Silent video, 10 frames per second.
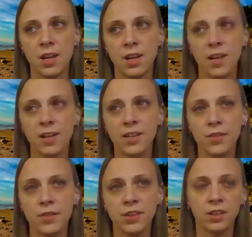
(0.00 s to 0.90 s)
And I
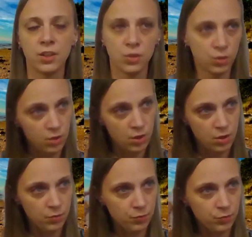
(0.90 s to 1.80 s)
think, you know,
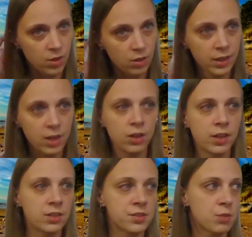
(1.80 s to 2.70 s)
like
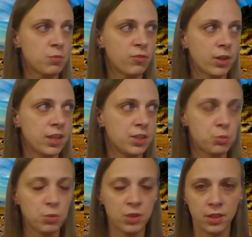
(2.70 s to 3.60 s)
some of our kids
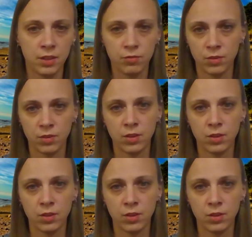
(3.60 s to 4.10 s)
play